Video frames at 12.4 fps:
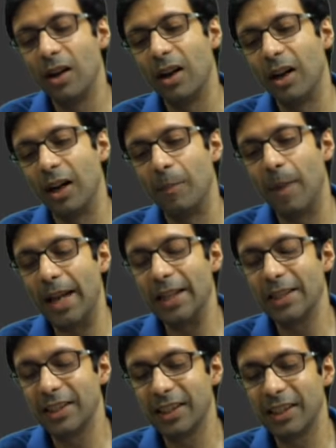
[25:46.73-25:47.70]

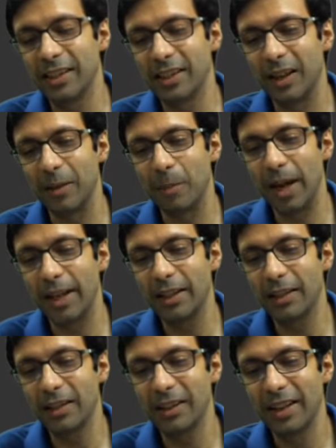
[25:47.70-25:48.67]
balance it by
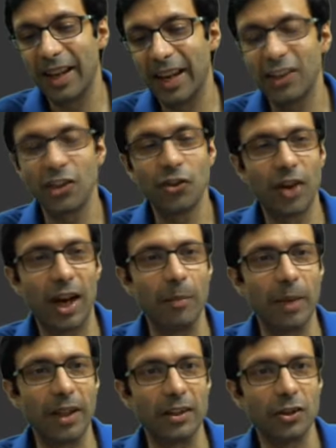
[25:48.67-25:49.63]
the hit and trial
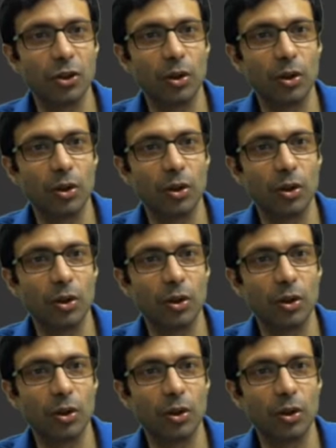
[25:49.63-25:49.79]
method.